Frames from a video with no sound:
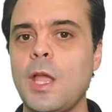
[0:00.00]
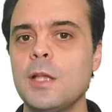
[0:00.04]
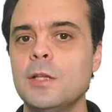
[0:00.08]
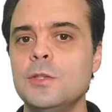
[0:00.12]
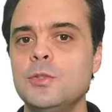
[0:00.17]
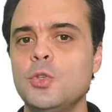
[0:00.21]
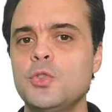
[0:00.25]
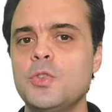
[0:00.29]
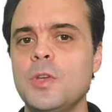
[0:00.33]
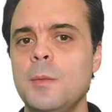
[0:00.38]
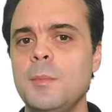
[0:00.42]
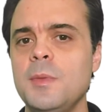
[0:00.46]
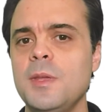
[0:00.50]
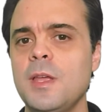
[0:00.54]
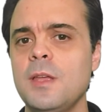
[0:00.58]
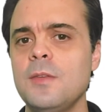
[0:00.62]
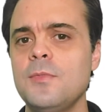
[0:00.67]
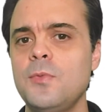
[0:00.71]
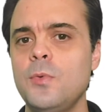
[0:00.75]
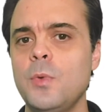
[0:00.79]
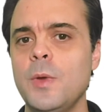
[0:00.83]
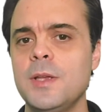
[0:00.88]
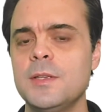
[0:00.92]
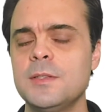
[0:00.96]
Social media
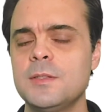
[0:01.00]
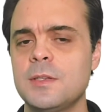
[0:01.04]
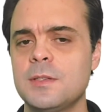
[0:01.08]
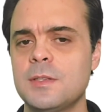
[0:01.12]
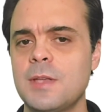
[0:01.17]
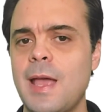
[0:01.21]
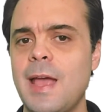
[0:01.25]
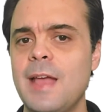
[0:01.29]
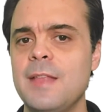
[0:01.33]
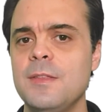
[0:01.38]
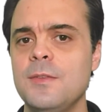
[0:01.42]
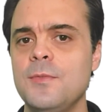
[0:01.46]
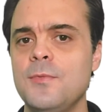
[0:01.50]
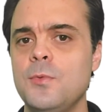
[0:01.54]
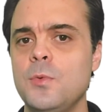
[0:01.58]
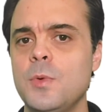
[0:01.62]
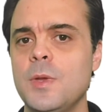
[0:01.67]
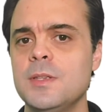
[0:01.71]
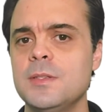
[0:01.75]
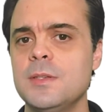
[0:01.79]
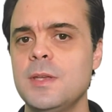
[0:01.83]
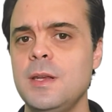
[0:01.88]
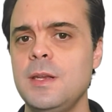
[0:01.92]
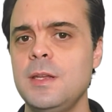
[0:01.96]
influencers and
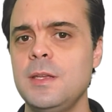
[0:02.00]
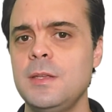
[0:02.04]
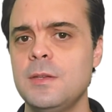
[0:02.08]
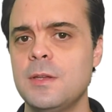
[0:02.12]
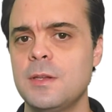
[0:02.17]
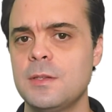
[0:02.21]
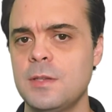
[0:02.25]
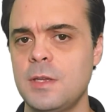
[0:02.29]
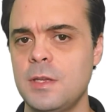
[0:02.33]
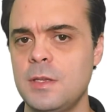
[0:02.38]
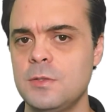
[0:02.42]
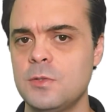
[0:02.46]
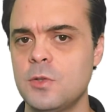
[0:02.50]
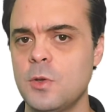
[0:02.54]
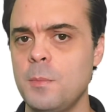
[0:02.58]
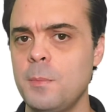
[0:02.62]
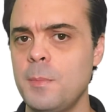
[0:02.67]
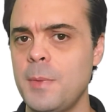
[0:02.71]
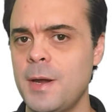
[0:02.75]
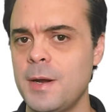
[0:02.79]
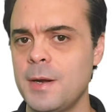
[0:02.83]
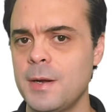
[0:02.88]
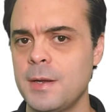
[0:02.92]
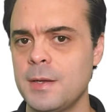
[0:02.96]
influencer leaders in some
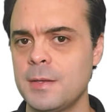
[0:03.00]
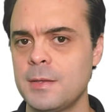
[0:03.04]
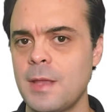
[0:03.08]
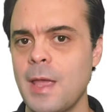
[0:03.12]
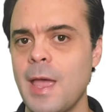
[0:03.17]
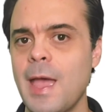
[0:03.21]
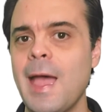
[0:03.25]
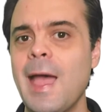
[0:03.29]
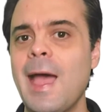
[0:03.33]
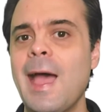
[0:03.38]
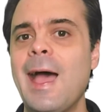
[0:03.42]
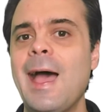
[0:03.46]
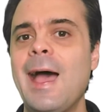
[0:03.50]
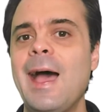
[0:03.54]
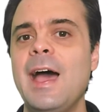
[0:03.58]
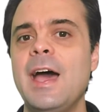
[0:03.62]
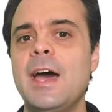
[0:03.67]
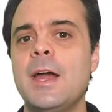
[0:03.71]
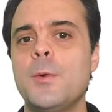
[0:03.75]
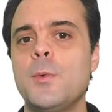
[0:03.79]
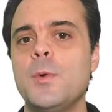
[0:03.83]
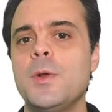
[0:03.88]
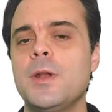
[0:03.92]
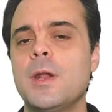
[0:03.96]
markets
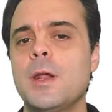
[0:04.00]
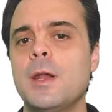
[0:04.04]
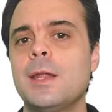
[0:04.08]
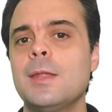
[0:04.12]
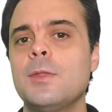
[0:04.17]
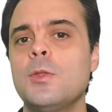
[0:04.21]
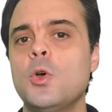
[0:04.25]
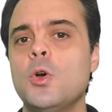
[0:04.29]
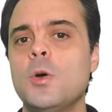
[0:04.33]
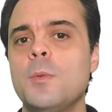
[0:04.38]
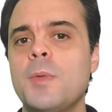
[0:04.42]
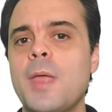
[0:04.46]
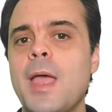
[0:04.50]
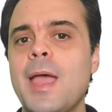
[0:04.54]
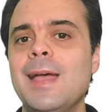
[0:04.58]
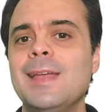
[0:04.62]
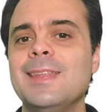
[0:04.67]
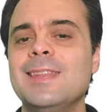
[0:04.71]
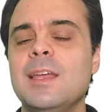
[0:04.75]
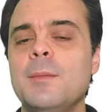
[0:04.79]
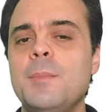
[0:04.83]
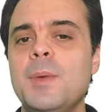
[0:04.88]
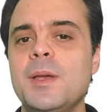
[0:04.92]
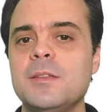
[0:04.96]
are, without a doubt,
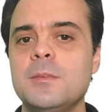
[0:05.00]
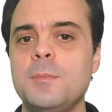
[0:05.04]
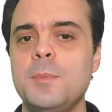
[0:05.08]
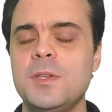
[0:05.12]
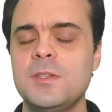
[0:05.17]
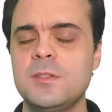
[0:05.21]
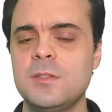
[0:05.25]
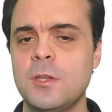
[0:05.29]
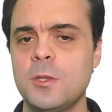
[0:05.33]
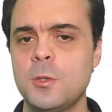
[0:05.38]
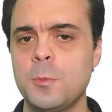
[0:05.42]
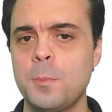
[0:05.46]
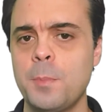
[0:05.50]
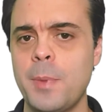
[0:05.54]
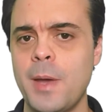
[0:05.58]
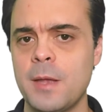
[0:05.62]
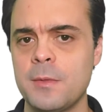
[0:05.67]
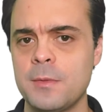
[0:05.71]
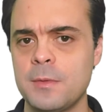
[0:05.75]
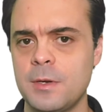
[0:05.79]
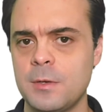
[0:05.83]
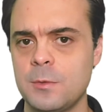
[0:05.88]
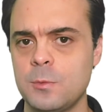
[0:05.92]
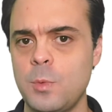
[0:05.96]
the best business
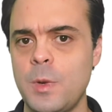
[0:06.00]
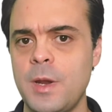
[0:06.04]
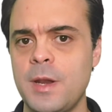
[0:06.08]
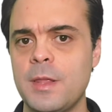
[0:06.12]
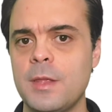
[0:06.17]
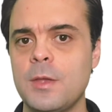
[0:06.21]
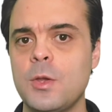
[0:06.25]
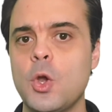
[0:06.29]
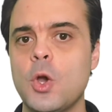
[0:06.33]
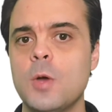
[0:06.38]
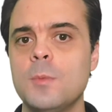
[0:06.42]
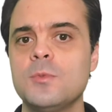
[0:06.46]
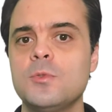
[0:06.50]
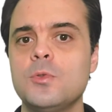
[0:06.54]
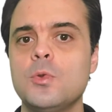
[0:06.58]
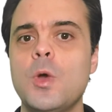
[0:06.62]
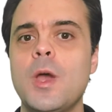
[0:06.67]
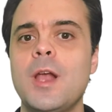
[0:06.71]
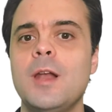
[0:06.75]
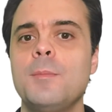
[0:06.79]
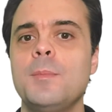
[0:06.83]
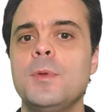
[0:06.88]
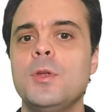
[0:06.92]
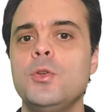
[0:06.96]
partners when it comes to
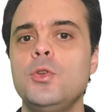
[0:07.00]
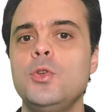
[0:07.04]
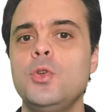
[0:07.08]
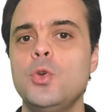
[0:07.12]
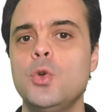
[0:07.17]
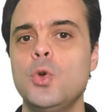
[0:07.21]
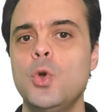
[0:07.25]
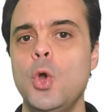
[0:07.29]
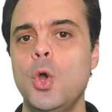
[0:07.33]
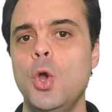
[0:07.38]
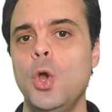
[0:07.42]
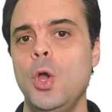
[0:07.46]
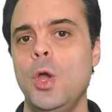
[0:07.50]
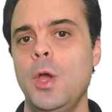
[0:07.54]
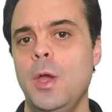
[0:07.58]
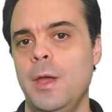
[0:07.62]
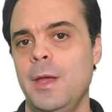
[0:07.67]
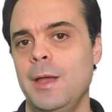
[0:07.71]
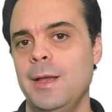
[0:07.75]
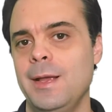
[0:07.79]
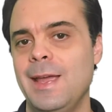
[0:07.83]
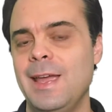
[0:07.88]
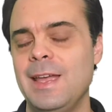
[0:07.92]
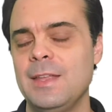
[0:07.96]
helping you
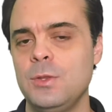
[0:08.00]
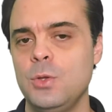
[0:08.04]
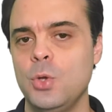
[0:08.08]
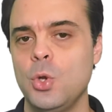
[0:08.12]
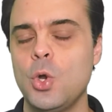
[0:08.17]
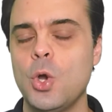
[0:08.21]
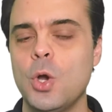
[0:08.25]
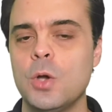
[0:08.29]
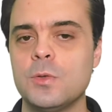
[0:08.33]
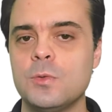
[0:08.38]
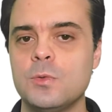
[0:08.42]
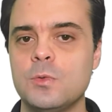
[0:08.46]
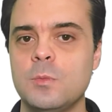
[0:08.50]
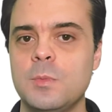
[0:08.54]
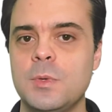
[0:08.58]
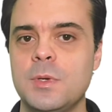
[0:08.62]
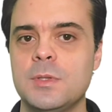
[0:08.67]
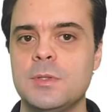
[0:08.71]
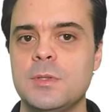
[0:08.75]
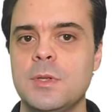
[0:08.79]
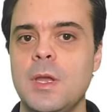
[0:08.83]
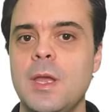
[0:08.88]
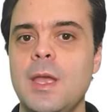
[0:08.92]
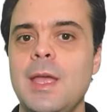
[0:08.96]
get new
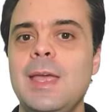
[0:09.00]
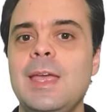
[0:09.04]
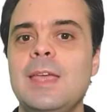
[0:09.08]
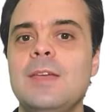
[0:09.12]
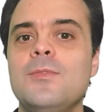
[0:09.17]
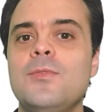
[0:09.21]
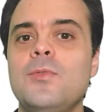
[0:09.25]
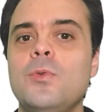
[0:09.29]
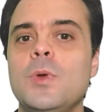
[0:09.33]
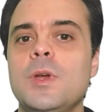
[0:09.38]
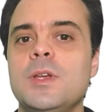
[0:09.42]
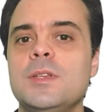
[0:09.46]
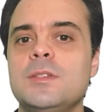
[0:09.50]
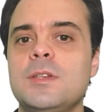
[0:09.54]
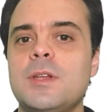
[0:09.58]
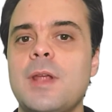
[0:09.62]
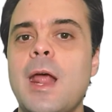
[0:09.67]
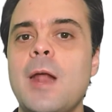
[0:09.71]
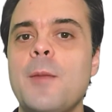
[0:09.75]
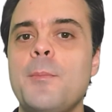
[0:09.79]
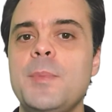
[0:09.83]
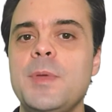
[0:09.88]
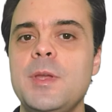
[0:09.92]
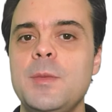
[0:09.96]
customers. Influencers
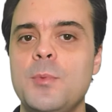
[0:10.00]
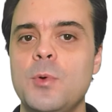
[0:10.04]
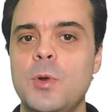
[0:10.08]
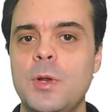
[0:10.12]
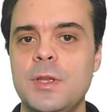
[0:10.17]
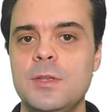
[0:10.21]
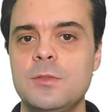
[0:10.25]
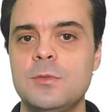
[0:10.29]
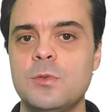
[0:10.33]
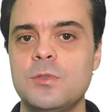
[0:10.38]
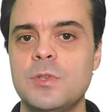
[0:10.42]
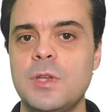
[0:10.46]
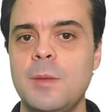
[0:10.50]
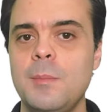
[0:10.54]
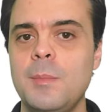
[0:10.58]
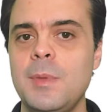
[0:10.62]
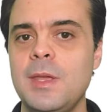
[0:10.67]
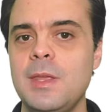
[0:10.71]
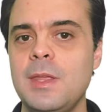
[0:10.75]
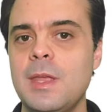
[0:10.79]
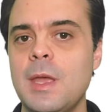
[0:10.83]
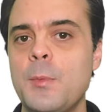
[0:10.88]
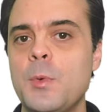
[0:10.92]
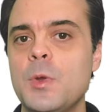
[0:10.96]
are people in social
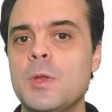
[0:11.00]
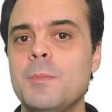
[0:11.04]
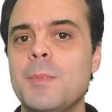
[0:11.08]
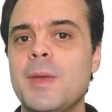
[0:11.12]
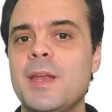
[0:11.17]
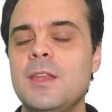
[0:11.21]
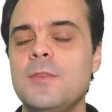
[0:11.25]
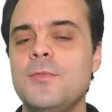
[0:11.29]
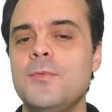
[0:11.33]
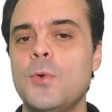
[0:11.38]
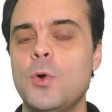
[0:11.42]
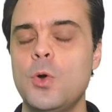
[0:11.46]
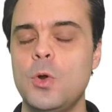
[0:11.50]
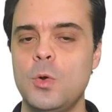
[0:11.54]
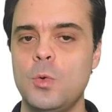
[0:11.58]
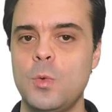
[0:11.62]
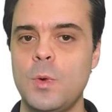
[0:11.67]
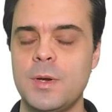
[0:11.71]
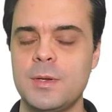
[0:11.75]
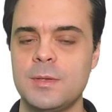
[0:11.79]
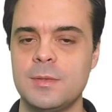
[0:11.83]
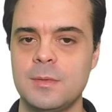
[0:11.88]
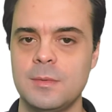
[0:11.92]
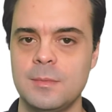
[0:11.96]
media with many
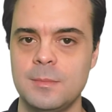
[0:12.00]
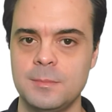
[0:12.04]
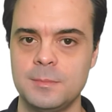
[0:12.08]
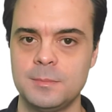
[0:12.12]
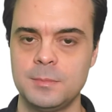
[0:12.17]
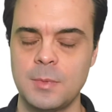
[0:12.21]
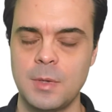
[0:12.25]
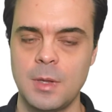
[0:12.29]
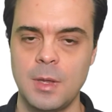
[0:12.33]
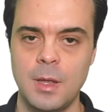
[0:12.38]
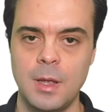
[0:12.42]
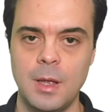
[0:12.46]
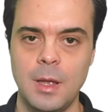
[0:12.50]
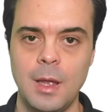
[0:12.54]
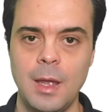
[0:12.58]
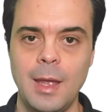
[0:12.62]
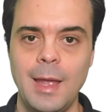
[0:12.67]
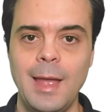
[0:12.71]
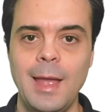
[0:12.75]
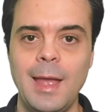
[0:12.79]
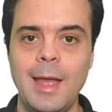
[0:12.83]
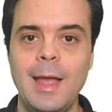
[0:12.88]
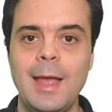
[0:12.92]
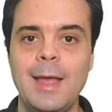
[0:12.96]
followers.
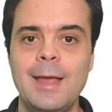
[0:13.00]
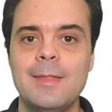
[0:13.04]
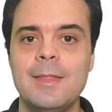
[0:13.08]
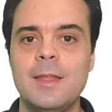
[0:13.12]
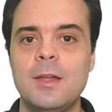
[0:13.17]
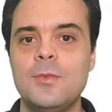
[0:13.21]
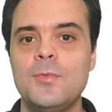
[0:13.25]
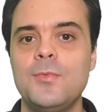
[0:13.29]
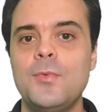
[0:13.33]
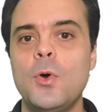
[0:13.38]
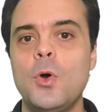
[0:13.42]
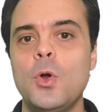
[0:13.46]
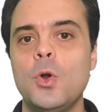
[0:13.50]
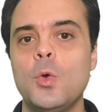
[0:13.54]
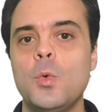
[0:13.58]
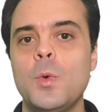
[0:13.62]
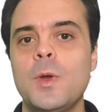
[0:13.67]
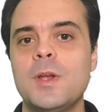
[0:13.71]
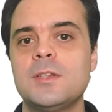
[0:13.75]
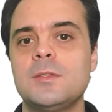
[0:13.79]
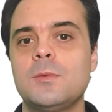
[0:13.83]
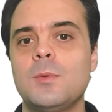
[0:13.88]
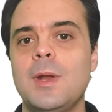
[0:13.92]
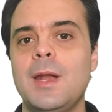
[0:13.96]
Yes! Their
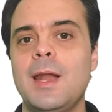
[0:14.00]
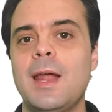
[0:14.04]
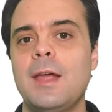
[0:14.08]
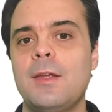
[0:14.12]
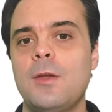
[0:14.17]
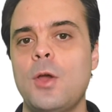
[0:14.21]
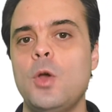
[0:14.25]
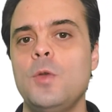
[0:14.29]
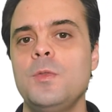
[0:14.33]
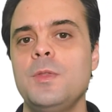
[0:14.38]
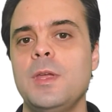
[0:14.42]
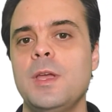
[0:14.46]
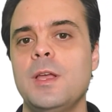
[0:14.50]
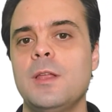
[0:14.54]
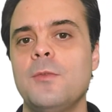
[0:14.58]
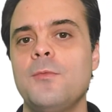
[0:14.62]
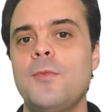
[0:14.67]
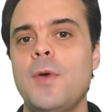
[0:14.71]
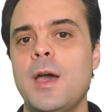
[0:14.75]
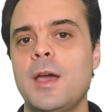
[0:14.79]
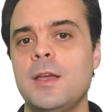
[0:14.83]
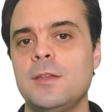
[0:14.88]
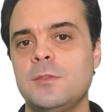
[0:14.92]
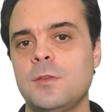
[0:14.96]
followers rely on the
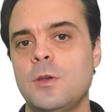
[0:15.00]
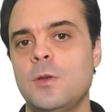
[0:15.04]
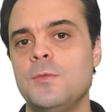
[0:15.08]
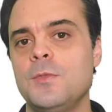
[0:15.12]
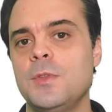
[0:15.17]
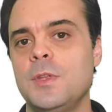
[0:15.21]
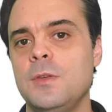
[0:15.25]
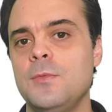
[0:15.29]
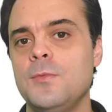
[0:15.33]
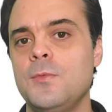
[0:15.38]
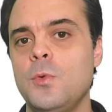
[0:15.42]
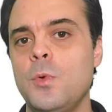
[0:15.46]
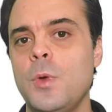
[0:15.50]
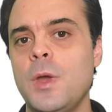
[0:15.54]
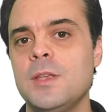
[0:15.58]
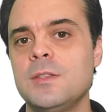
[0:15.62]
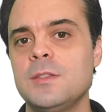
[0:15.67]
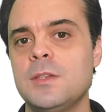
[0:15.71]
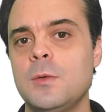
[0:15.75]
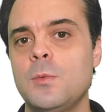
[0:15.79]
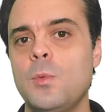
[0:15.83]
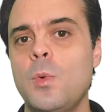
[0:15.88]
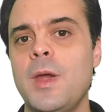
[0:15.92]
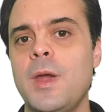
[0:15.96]
advice of the
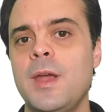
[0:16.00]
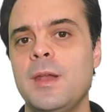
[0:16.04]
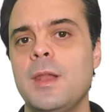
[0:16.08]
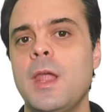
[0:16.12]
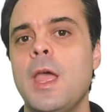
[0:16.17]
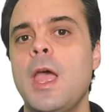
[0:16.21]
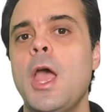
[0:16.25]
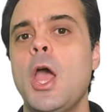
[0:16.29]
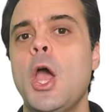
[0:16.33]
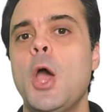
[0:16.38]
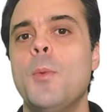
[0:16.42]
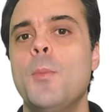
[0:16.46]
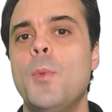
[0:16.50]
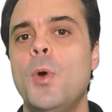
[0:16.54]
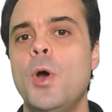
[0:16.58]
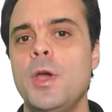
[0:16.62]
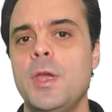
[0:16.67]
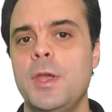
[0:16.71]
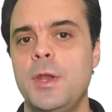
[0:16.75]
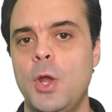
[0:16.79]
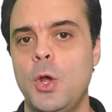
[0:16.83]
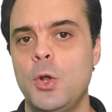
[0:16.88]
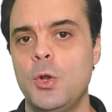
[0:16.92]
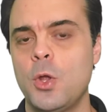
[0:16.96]
influencer when
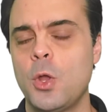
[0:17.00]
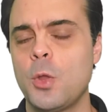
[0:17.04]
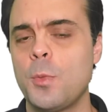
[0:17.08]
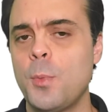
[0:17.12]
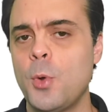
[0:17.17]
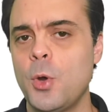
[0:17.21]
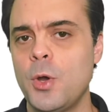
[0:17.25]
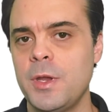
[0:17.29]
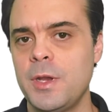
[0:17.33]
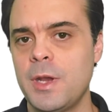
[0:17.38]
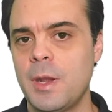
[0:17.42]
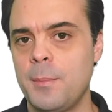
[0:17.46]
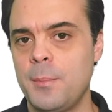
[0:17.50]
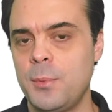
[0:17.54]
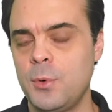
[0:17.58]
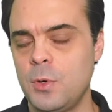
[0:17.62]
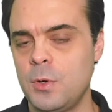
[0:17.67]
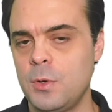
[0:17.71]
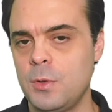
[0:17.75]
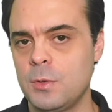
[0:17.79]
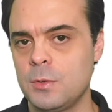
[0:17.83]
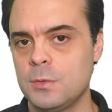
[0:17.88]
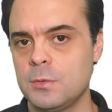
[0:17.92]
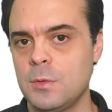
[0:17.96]
buying or not buying a
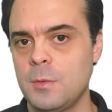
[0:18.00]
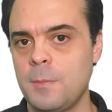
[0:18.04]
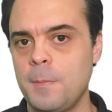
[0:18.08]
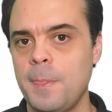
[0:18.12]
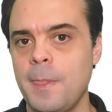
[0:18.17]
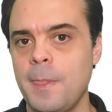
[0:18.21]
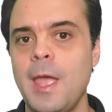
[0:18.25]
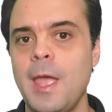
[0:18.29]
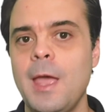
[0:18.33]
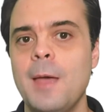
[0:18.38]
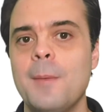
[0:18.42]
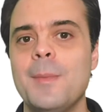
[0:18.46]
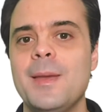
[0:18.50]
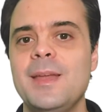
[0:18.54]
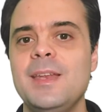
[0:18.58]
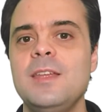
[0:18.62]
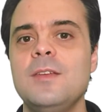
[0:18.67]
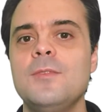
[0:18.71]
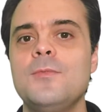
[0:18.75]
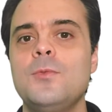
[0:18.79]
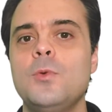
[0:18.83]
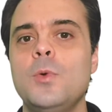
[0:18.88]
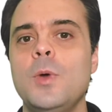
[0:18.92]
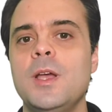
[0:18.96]
product. Many
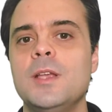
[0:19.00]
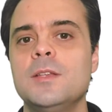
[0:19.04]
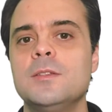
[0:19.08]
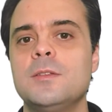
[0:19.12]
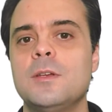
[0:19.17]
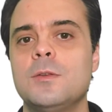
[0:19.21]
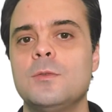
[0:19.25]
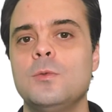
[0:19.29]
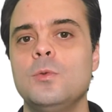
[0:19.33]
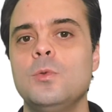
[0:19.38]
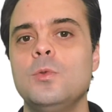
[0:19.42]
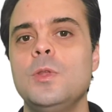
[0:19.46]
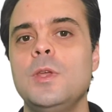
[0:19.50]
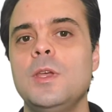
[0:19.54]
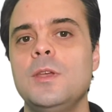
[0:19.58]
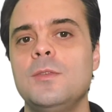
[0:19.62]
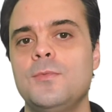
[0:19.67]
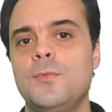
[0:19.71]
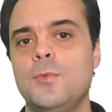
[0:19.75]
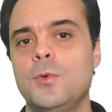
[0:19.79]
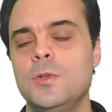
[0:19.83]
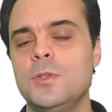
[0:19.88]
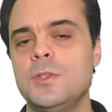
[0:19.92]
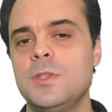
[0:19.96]
influencers do this
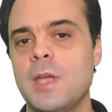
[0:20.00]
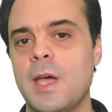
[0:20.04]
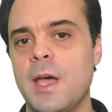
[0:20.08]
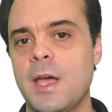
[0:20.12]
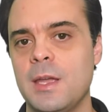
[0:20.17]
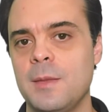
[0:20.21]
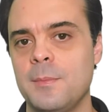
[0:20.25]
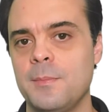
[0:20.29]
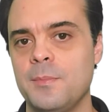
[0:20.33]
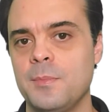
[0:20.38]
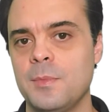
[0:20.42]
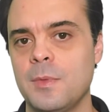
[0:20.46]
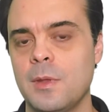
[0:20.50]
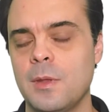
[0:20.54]
full time.